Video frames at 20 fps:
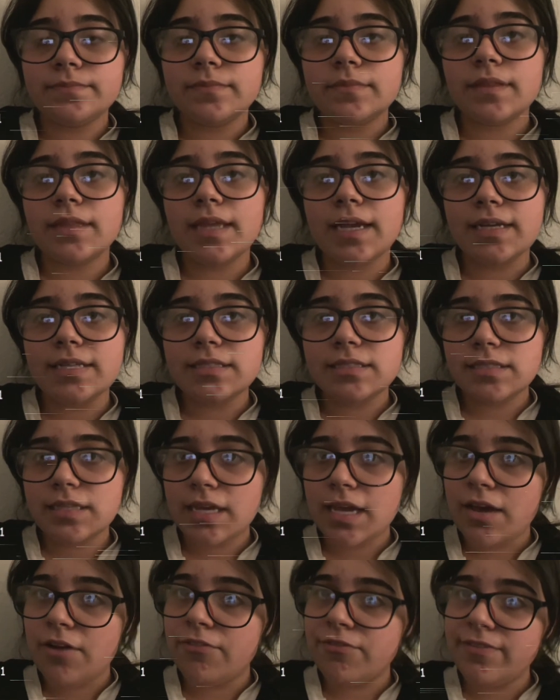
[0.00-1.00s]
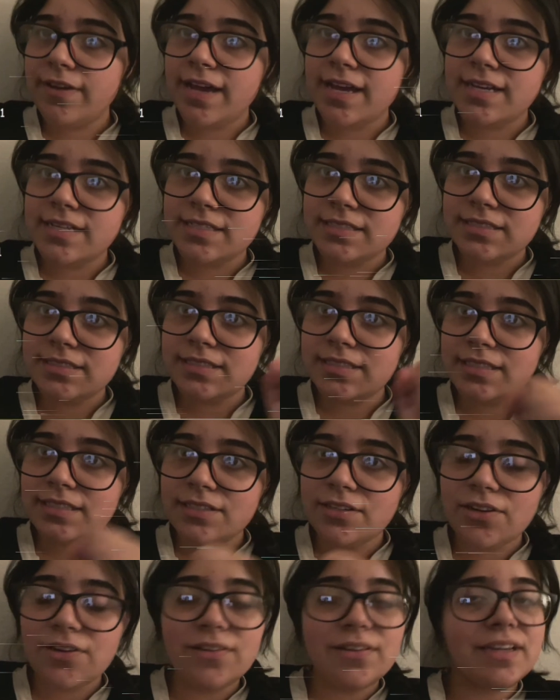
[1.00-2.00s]
that's how fast it
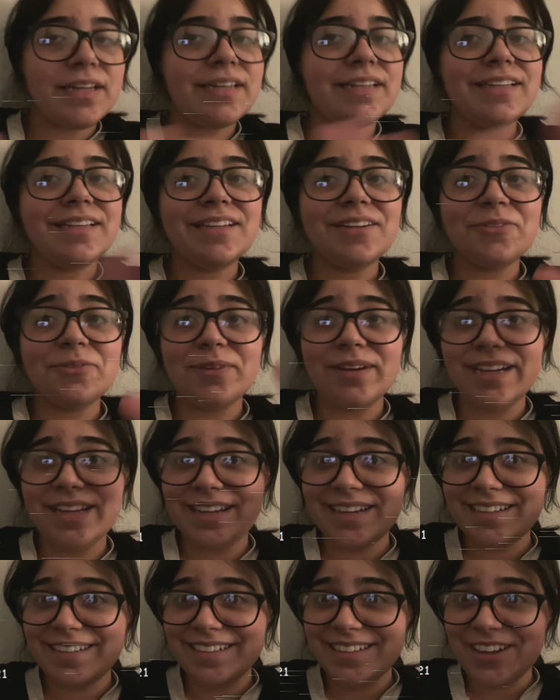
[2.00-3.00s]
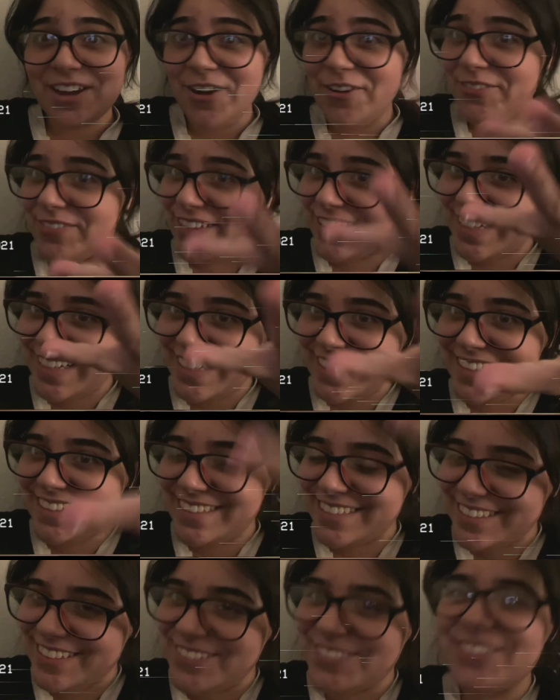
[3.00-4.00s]
all ended when COVID
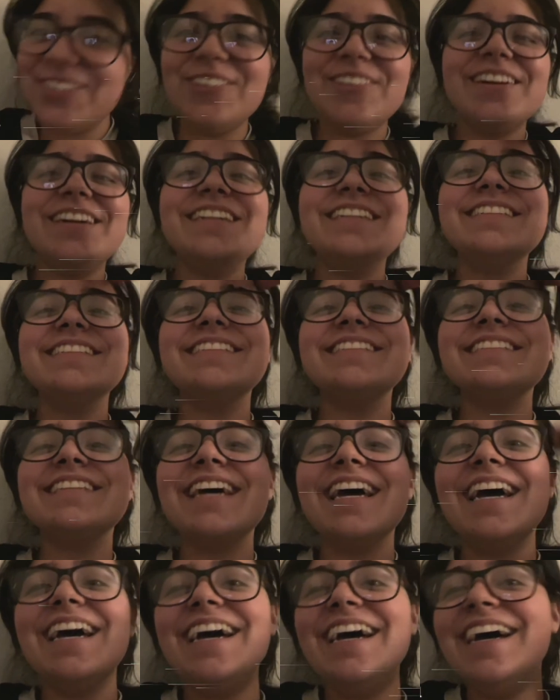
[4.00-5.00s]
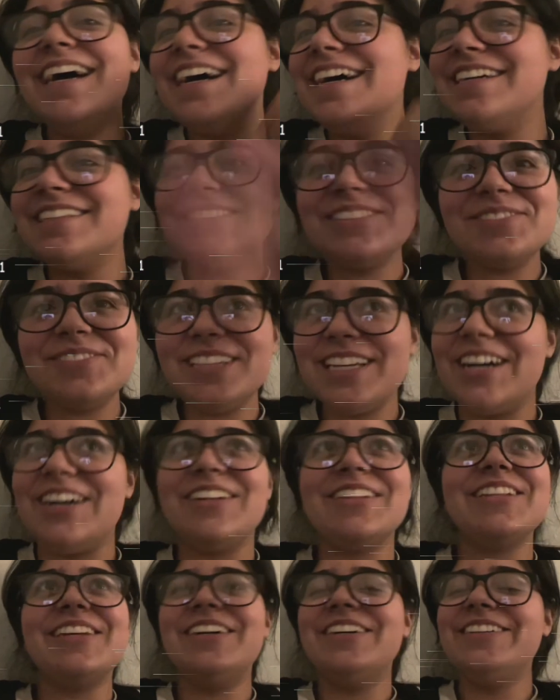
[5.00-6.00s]
hit, of course, as we all
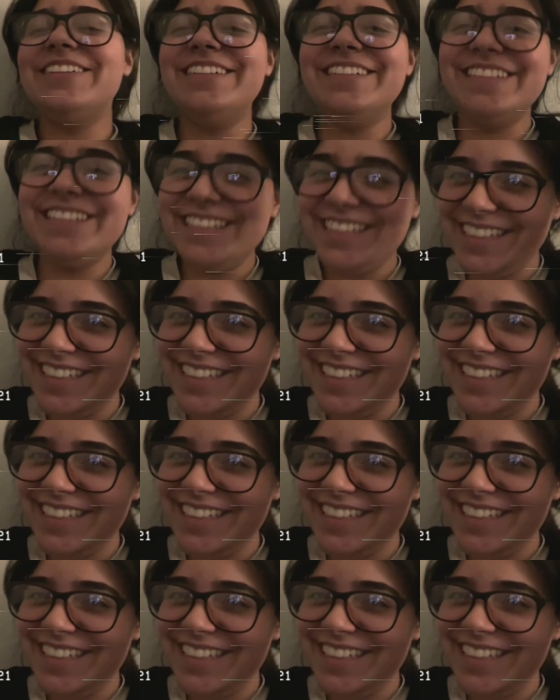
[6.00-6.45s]
know.